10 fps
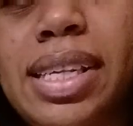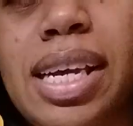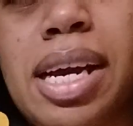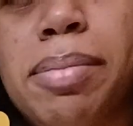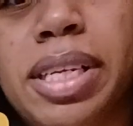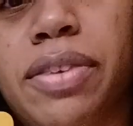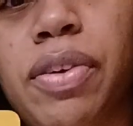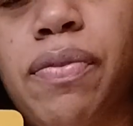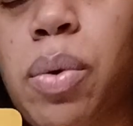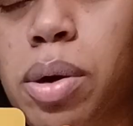can come in
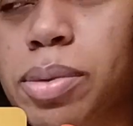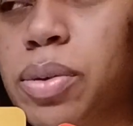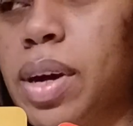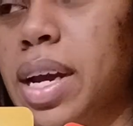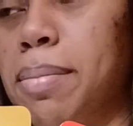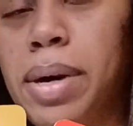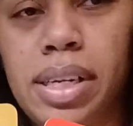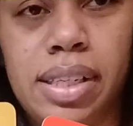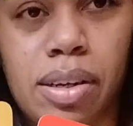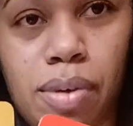different forms, okay?
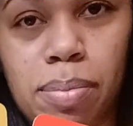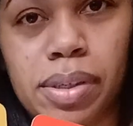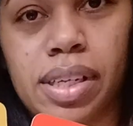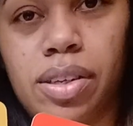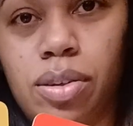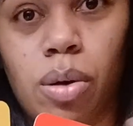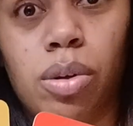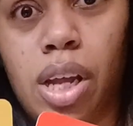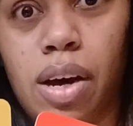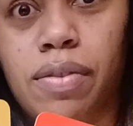Abundance can represent, you know,
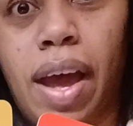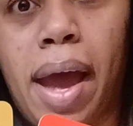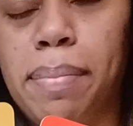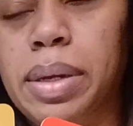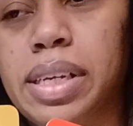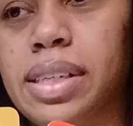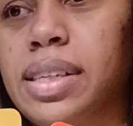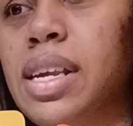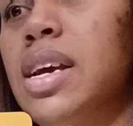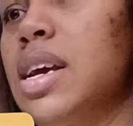love, happiness,